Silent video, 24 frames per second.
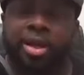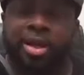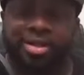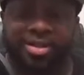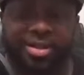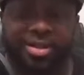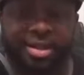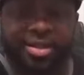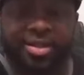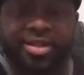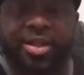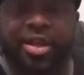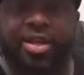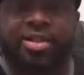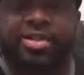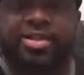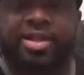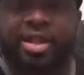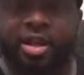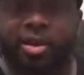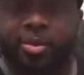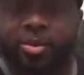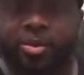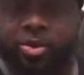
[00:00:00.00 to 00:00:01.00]
I seen Chase
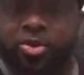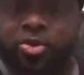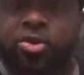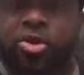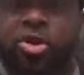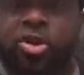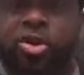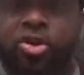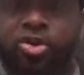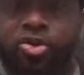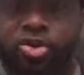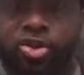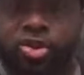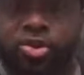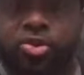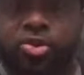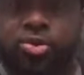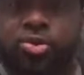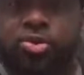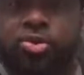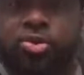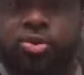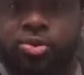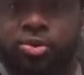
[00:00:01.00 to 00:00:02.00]
Claypool go
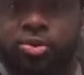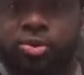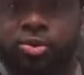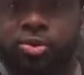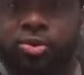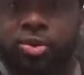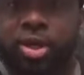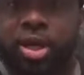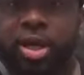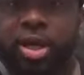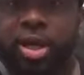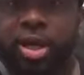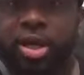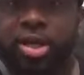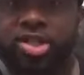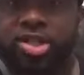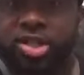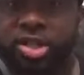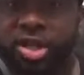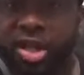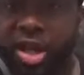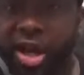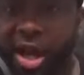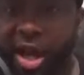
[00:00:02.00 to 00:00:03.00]
to
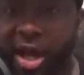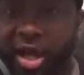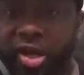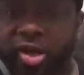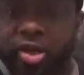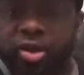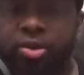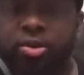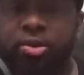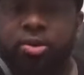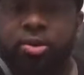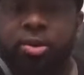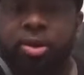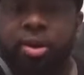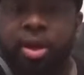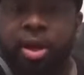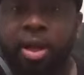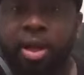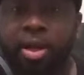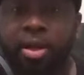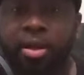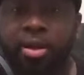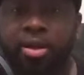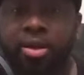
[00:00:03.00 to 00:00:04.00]
Chicago.
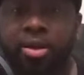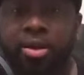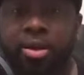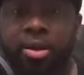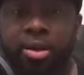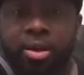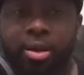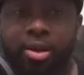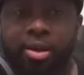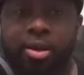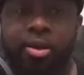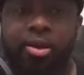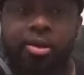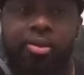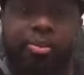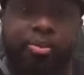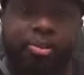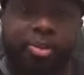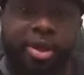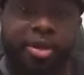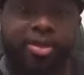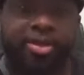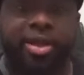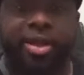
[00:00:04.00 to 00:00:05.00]

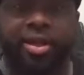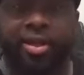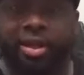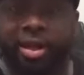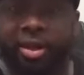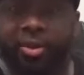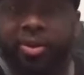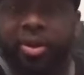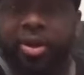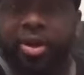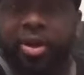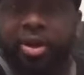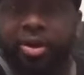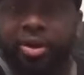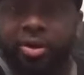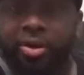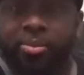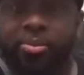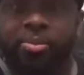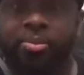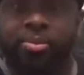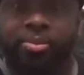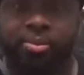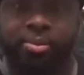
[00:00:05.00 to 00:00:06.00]
I think that will
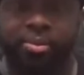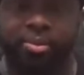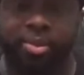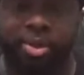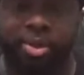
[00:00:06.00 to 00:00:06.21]
help